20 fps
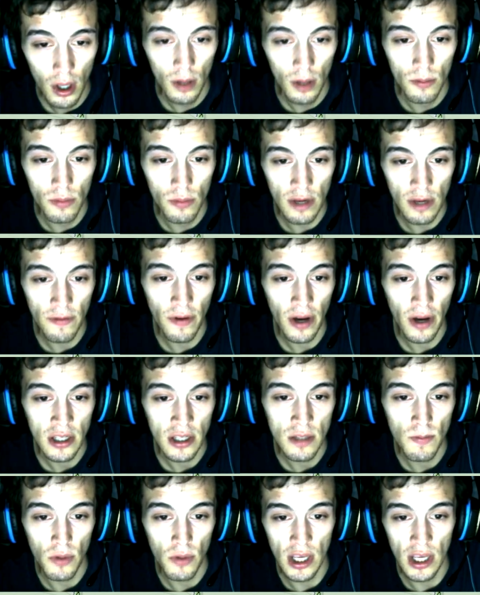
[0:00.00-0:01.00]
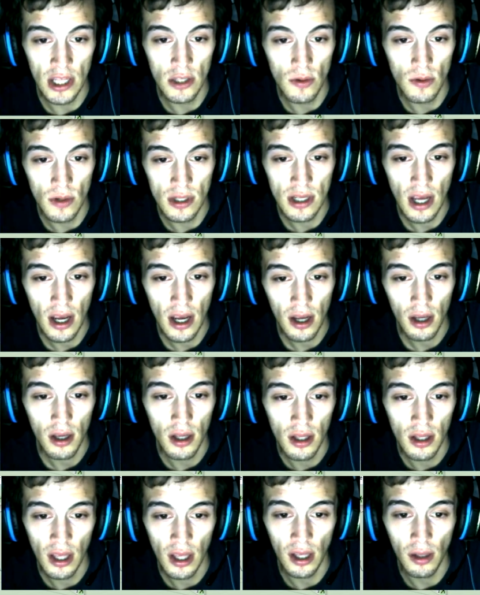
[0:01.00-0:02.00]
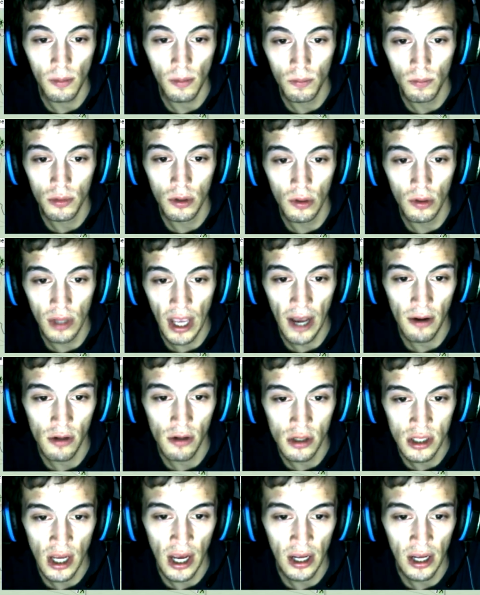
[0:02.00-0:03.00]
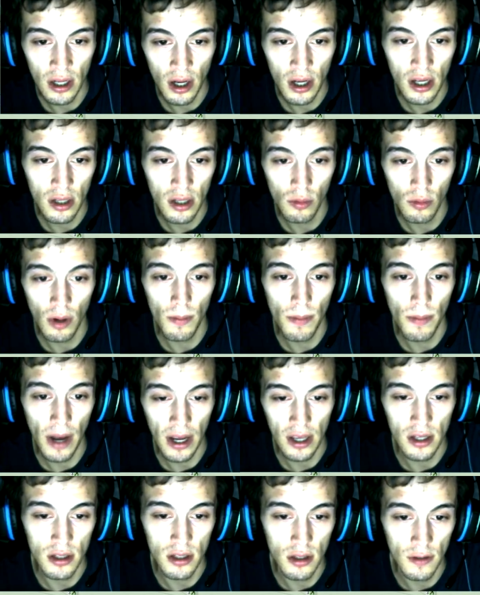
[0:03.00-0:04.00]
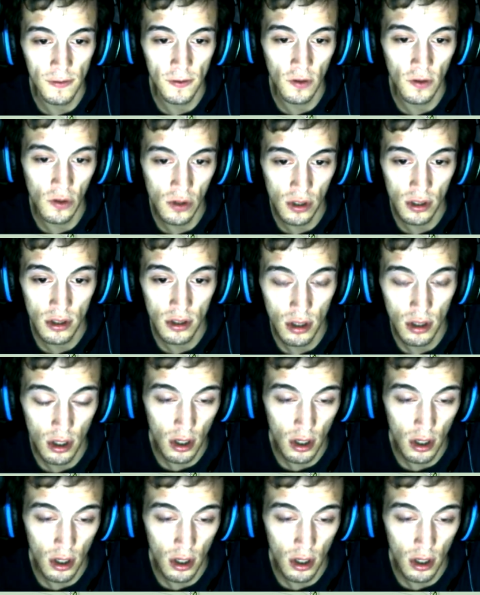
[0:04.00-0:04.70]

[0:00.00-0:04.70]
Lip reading: but if I begin to attack and they do a counter attack, I can run back into the fortress,